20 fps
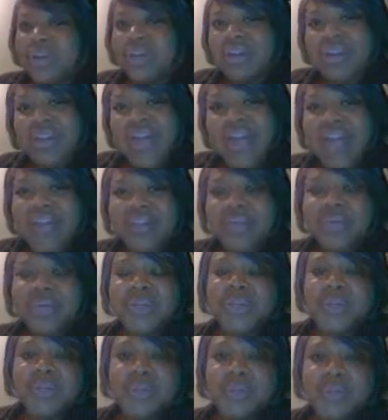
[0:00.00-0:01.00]
in a
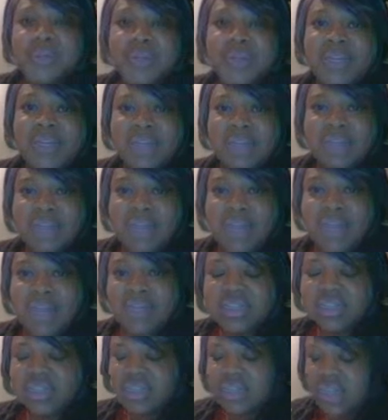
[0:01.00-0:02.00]
gallery or we read a
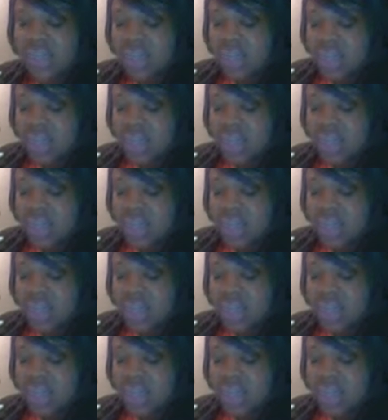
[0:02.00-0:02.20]
text,